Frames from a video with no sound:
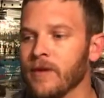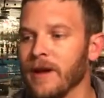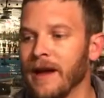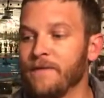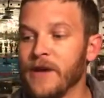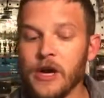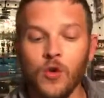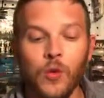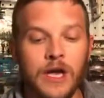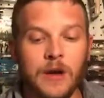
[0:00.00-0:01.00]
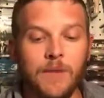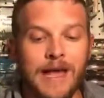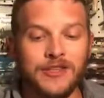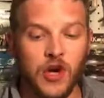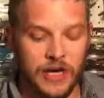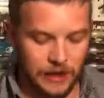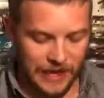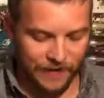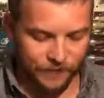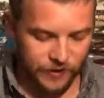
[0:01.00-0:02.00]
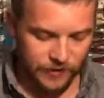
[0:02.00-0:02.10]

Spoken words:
I figure William has already left,